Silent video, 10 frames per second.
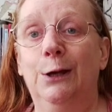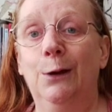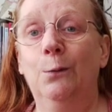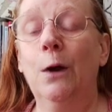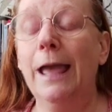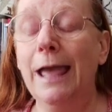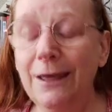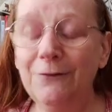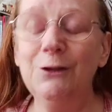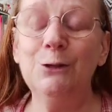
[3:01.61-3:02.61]
her,
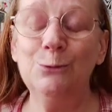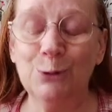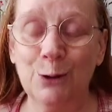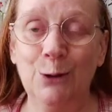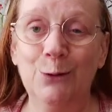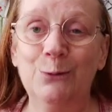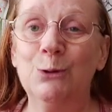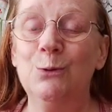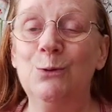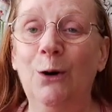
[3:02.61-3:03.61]
whatever you do,
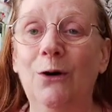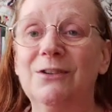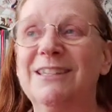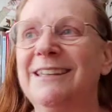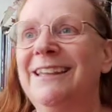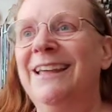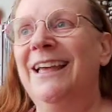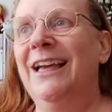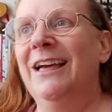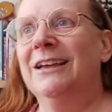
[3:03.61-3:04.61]
do not
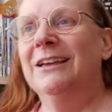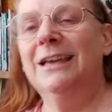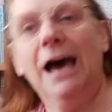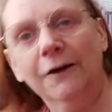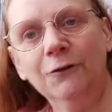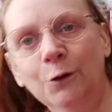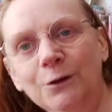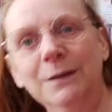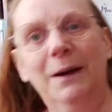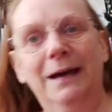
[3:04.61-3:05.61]
cover
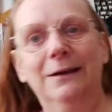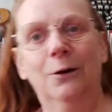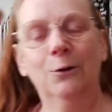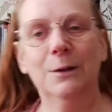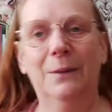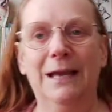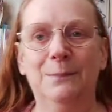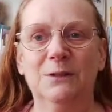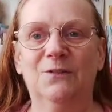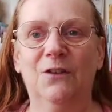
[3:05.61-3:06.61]
all your
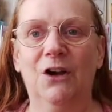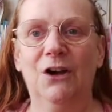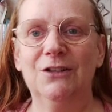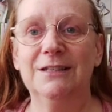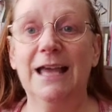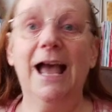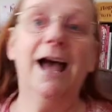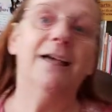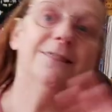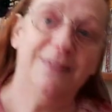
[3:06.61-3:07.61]
papers first,
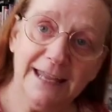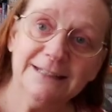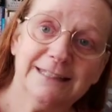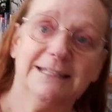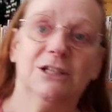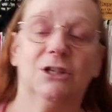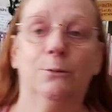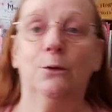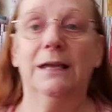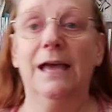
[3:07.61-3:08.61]
then stitch
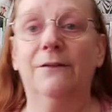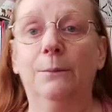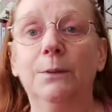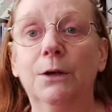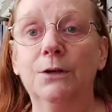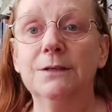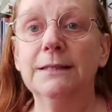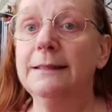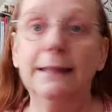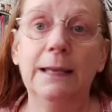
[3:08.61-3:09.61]
them all together,
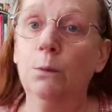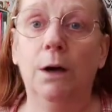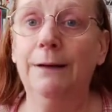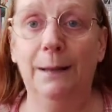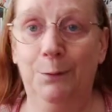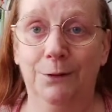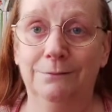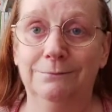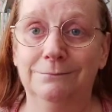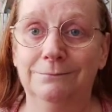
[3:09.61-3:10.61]
because it won't
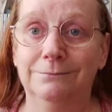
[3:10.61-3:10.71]
happen.